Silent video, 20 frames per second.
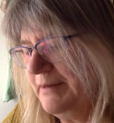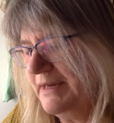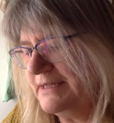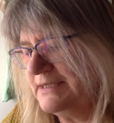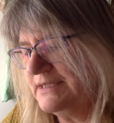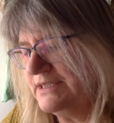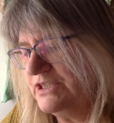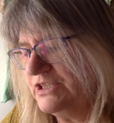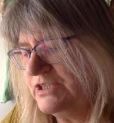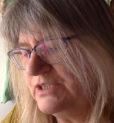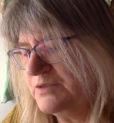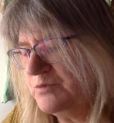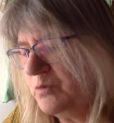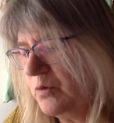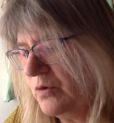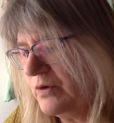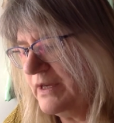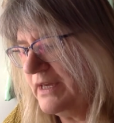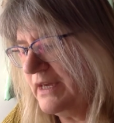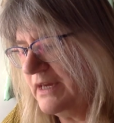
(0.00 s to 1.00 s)
passengers
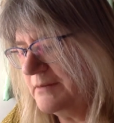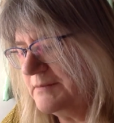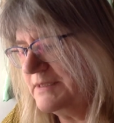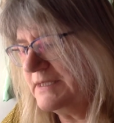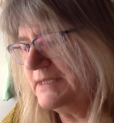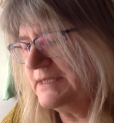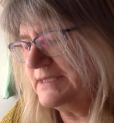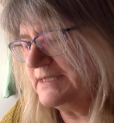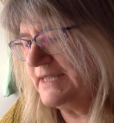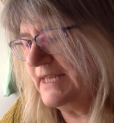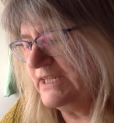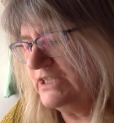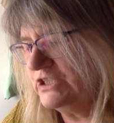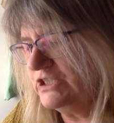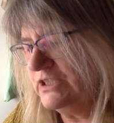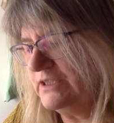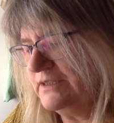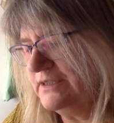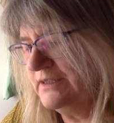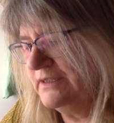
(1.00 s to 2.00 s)
walking up to the
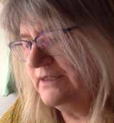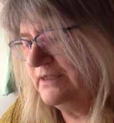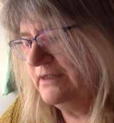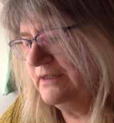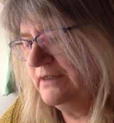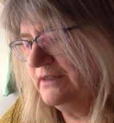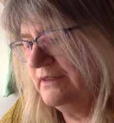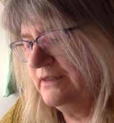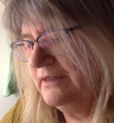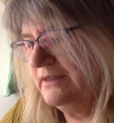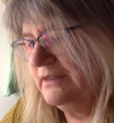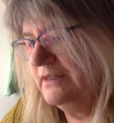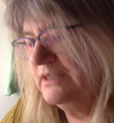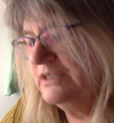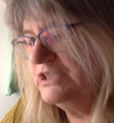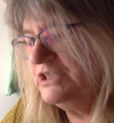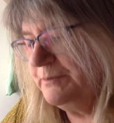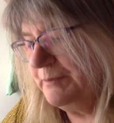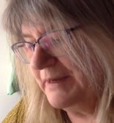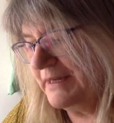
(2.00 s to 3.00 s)
station.
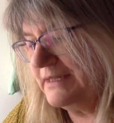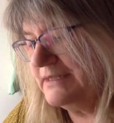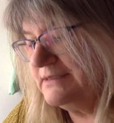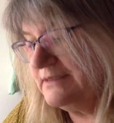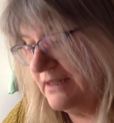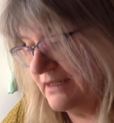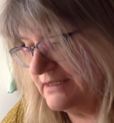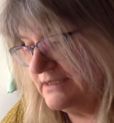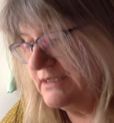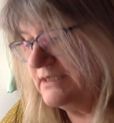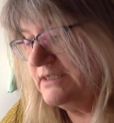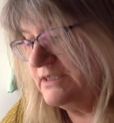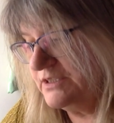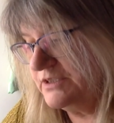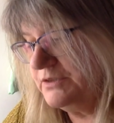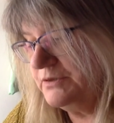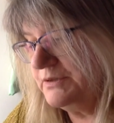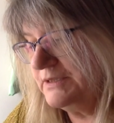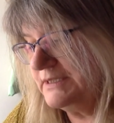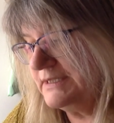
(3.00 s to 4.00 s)
She beckoned Ida to
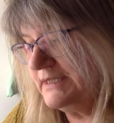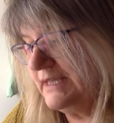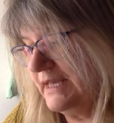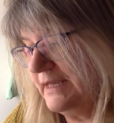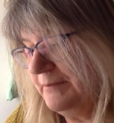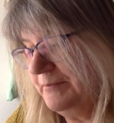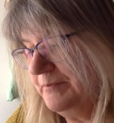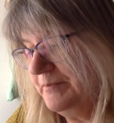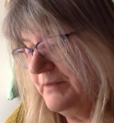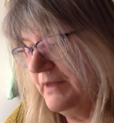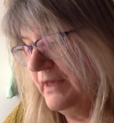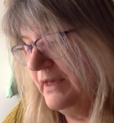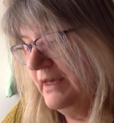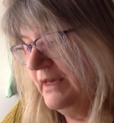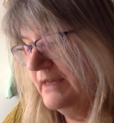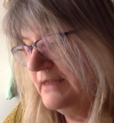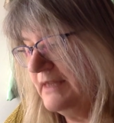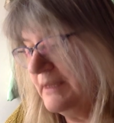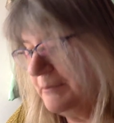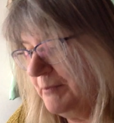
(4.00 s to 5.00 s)
do the same.
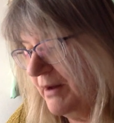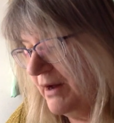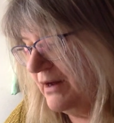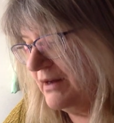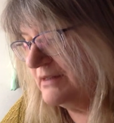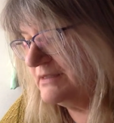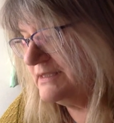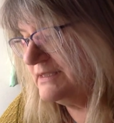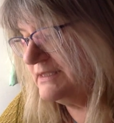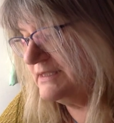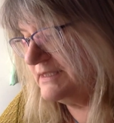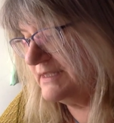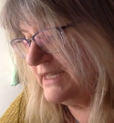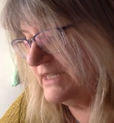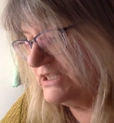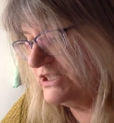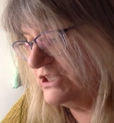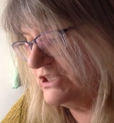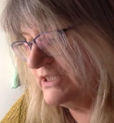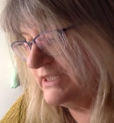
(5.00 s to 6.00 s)
They passed the
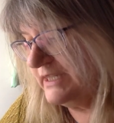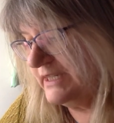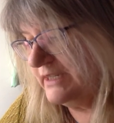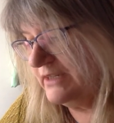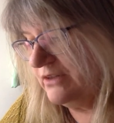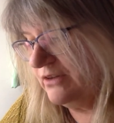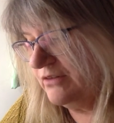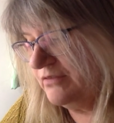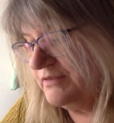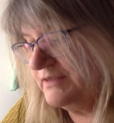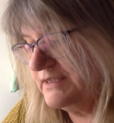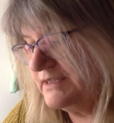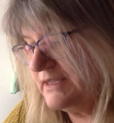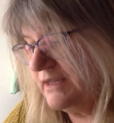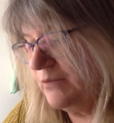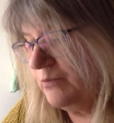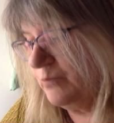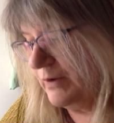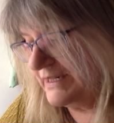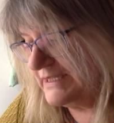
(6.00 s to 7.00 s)
station ticket office
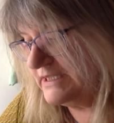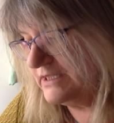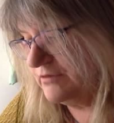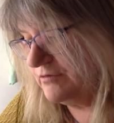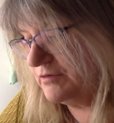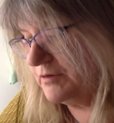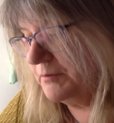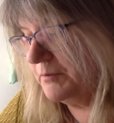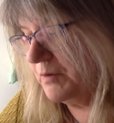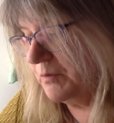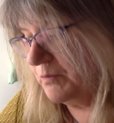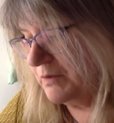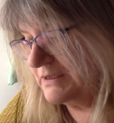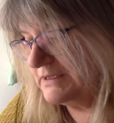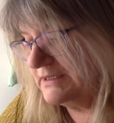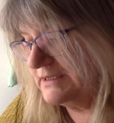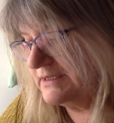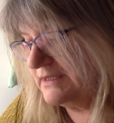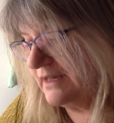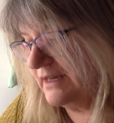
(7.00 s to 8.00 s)
and waiting room on
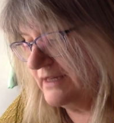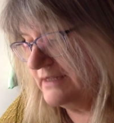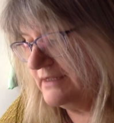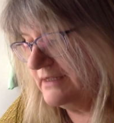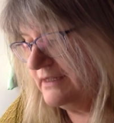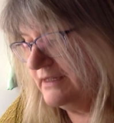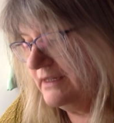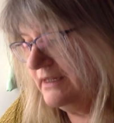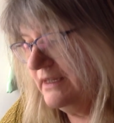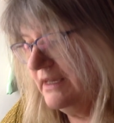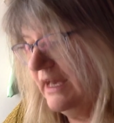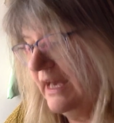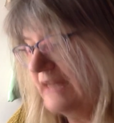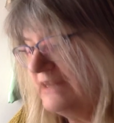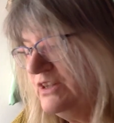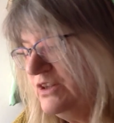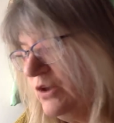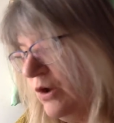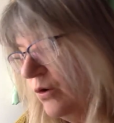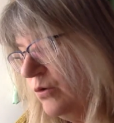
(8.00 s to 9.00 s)
one side,
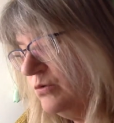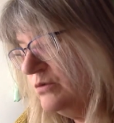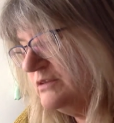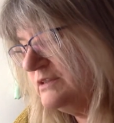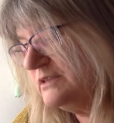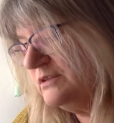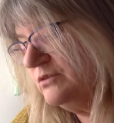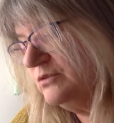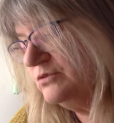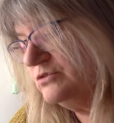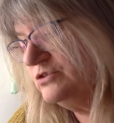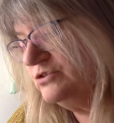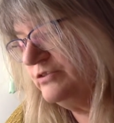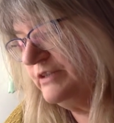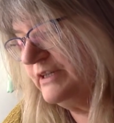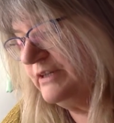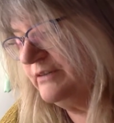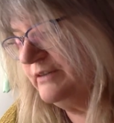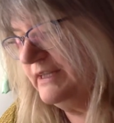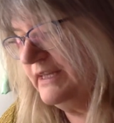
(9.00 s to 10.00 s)
and Noel's
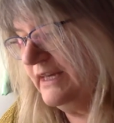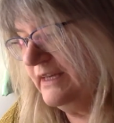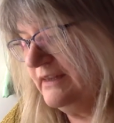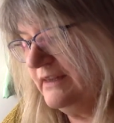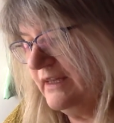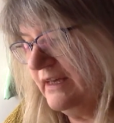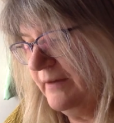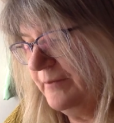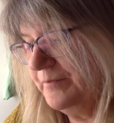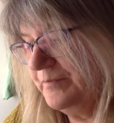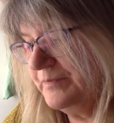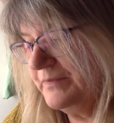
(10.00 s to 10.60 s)
laundry on the other.